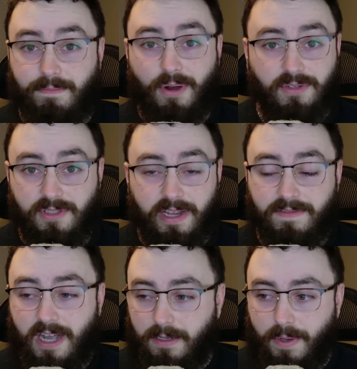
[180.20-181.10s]
personally. I've
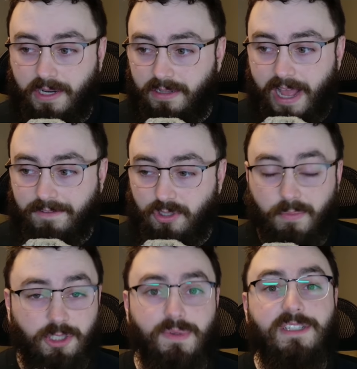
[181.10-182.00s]
talked about it in a live stream,
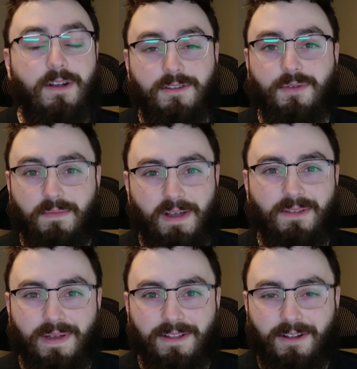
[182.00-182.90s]
which we started doing, by the
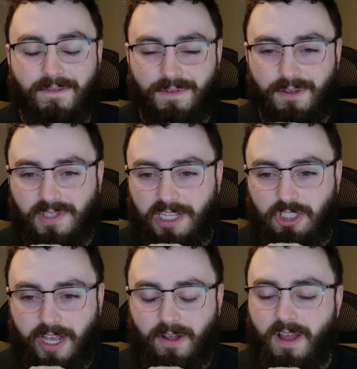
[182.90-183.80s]
way. Look out for those on the
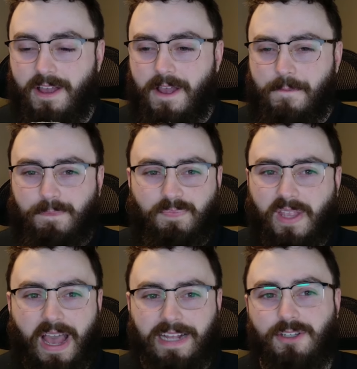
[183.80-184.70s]
channel.
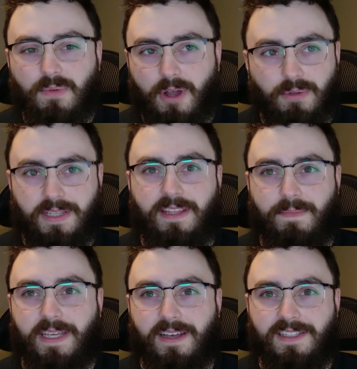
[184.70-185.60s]
I don't know what to think
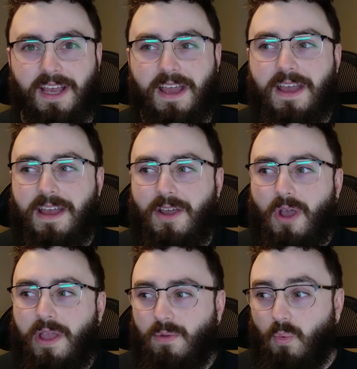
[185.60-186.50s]
because,
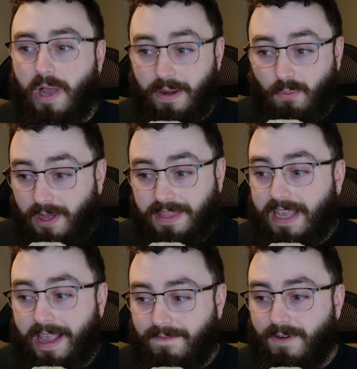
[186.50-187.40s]
and one thing
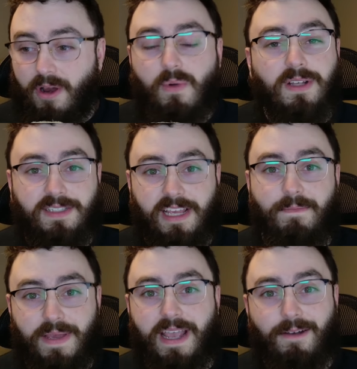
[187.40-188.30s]
I could very well see it
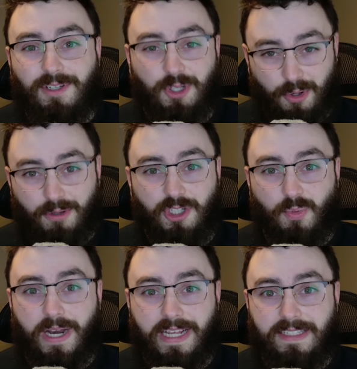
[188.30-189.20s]
being Henry Cejudo just
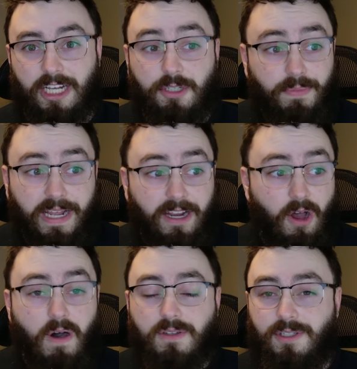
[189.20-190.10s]
wanting attention, but I can
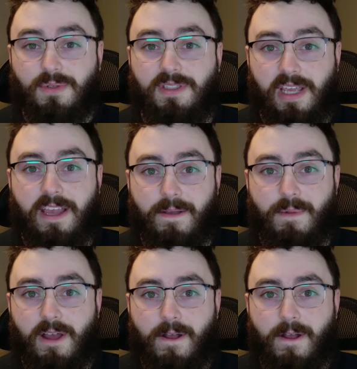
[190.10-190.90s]
also see him